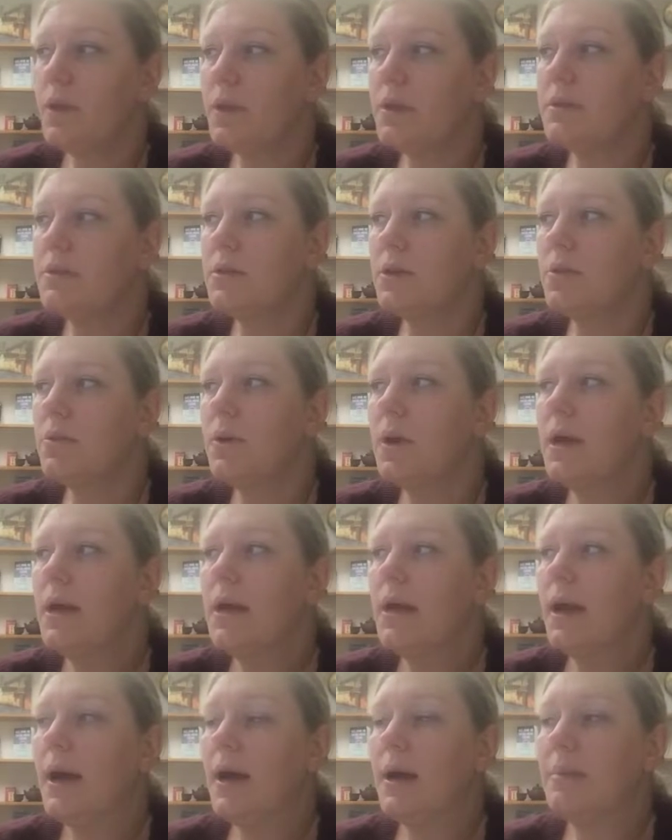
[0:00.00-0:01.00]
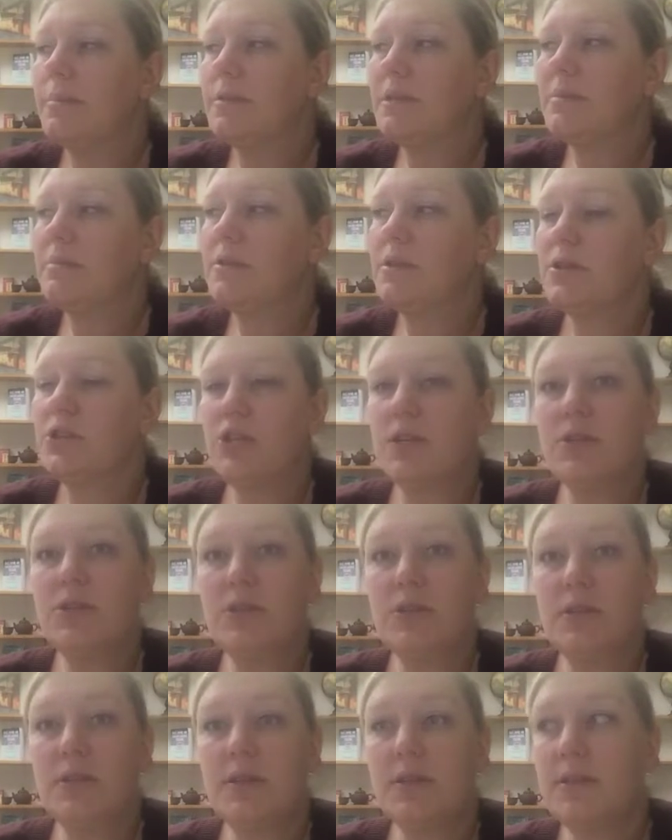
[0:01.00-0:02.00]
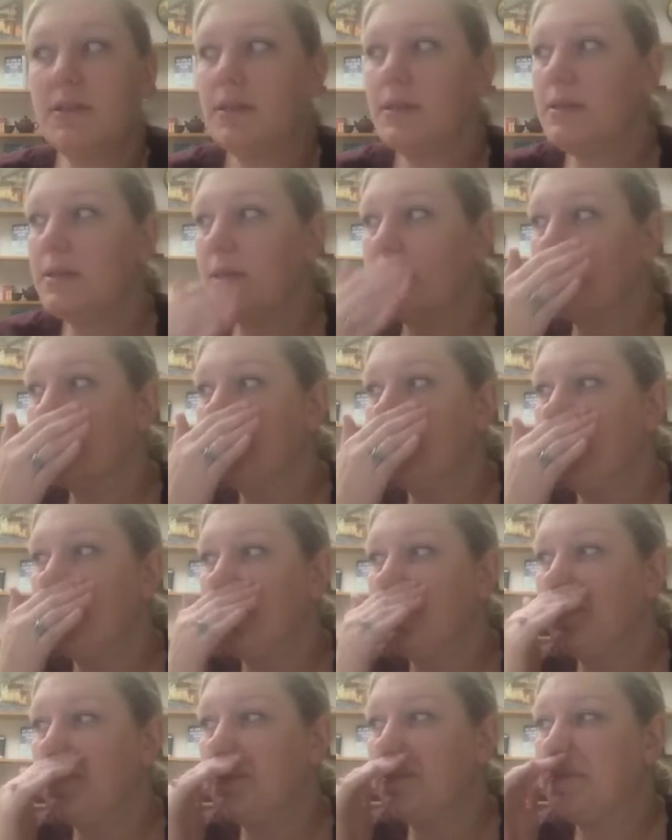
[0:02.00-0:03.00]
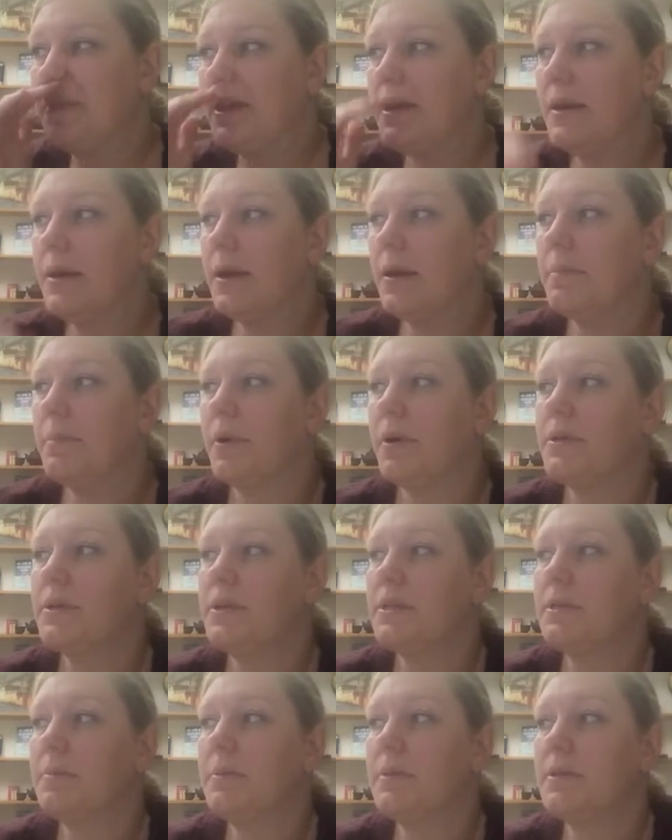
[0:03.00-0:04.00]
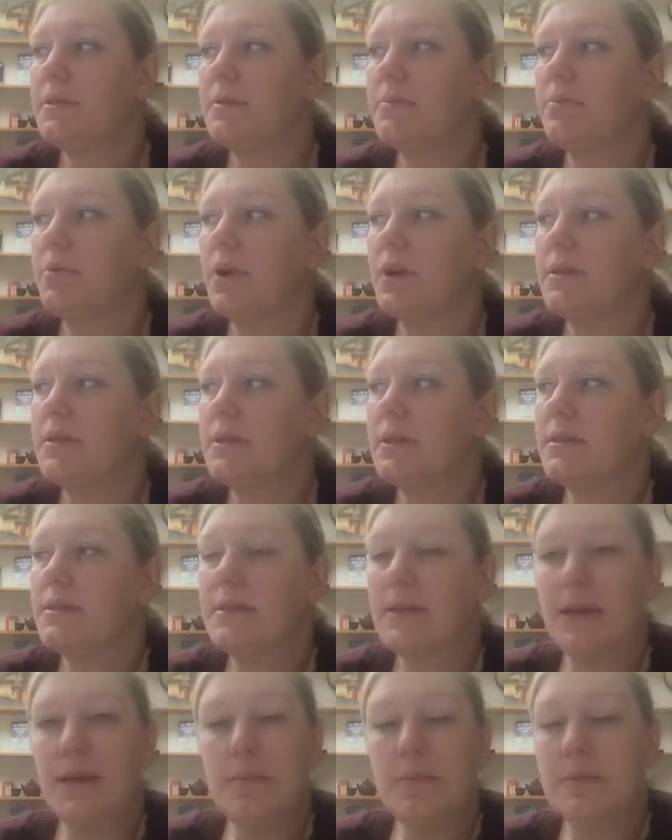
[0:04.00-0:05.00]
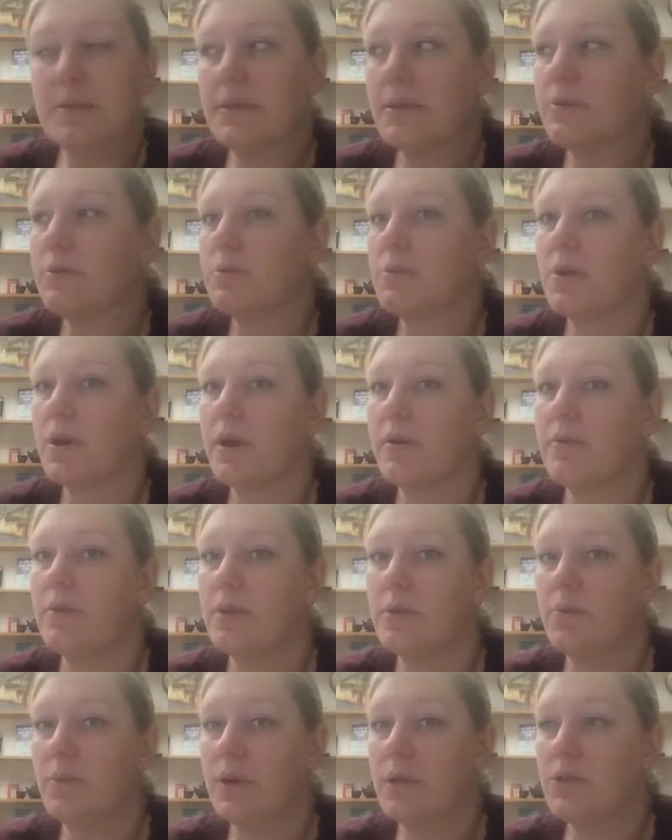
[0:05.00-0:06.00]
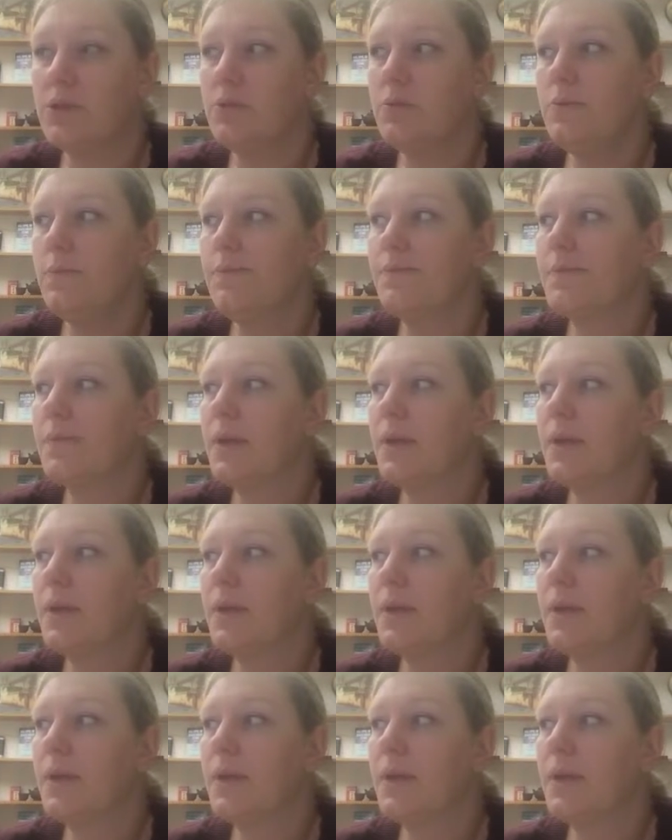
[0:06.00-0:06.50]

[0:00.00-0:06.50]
So some suggestions at the syntax level would be participants and process types. Those were covered in week 2.